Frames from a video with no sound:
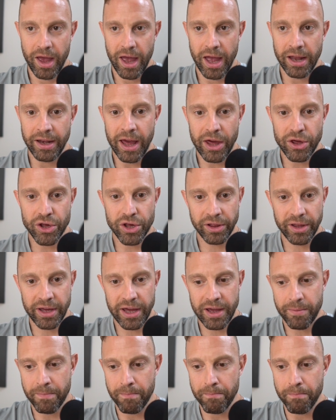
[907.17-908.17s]

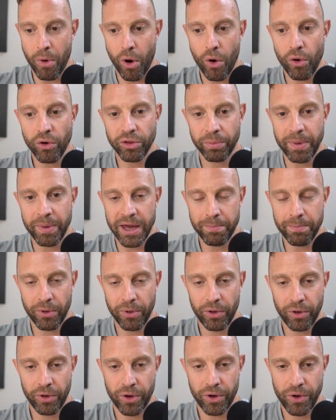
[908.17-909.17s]
initially, most
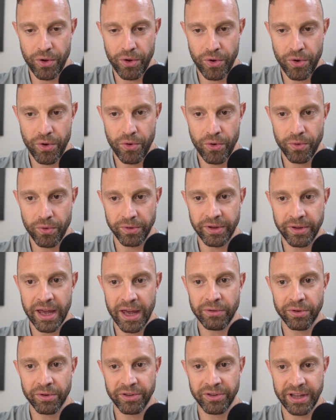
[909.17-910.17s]
people who
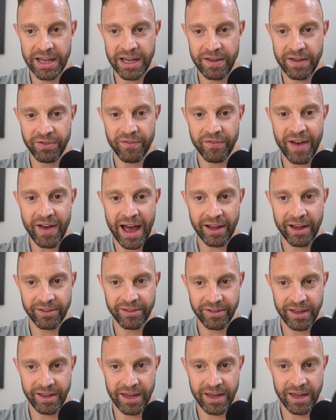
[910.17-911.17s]
did receive the
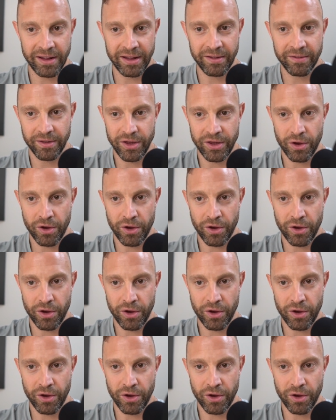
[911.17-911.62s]
vaccine,